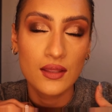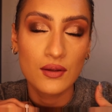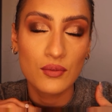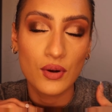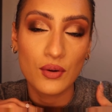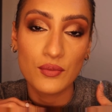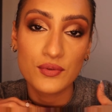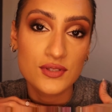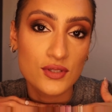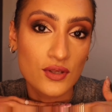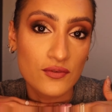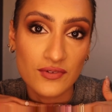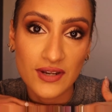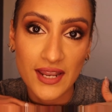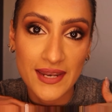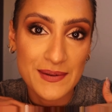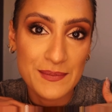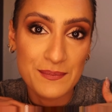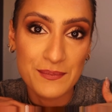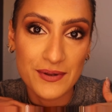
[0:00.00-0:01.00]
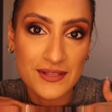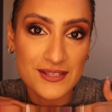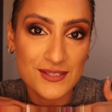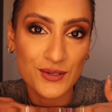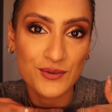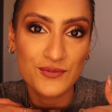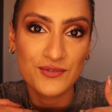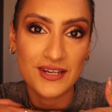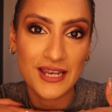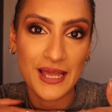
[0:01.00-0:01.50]
Well, soft
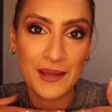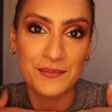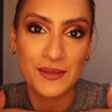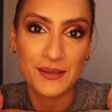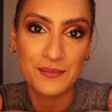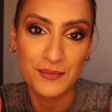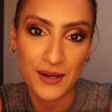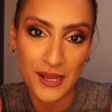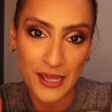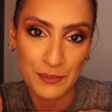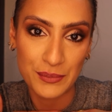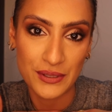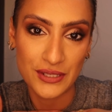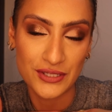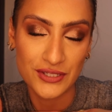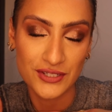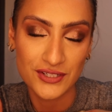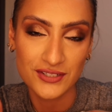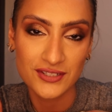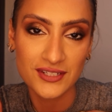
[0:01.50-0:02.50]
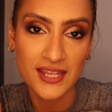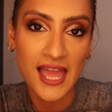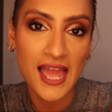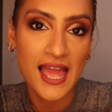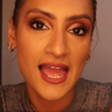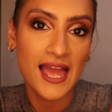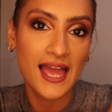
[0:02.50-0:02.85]
glam in my opinion.